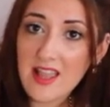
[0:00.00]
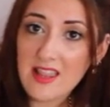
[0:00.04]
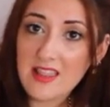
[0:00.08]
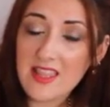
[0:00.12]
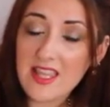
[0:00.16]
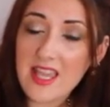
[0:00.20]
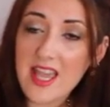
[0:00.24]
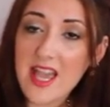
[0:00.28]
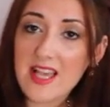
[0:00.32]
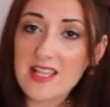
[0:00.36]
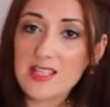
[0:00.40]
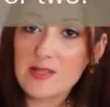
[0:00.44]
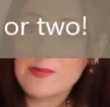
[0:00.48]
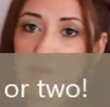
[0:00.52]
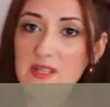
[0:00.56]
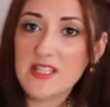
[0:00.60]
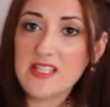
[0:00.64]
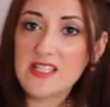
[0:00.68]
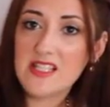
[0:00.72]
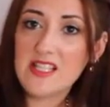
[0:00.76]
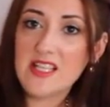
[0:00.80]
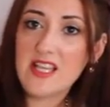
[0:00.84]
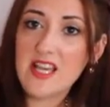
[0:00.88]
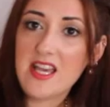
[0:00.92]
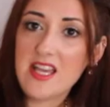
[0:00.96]
The
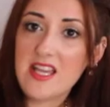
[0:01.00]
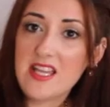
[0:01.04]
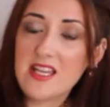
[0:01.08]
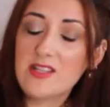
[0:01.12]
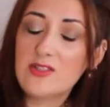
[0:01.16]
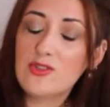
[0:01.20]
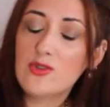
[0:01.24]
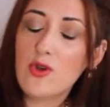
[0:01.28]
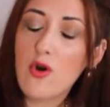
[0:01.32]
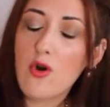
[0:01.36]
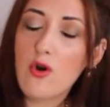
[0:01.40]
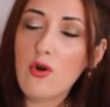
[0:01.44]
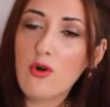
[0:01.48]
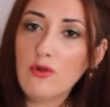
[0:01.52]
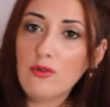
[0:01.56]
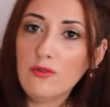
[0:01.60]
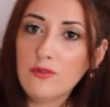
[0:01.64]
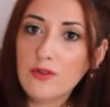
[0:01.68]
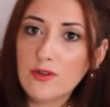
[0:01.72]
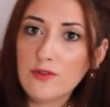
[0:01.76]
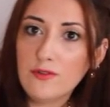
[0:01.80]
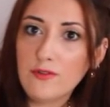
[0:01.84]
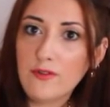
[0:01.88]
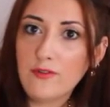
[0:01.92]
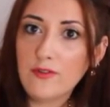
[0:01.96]
SPCA is
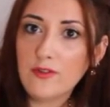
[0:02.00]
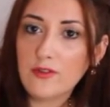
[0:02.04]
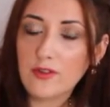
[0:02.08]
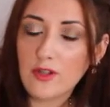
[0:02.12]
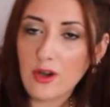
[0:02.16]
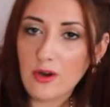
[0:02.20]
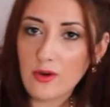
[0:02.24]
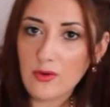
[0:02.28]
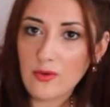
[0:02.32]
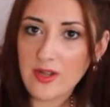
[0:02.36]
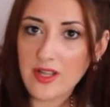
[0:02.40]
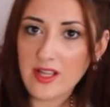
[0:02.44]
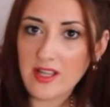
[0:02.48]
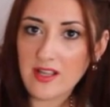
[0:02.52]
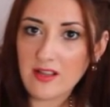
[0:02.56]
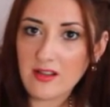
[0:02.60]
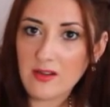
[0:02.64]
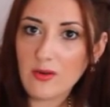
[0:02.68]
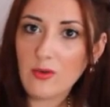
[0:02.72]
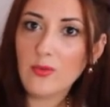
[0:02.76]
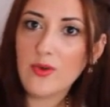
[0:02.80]
overflowing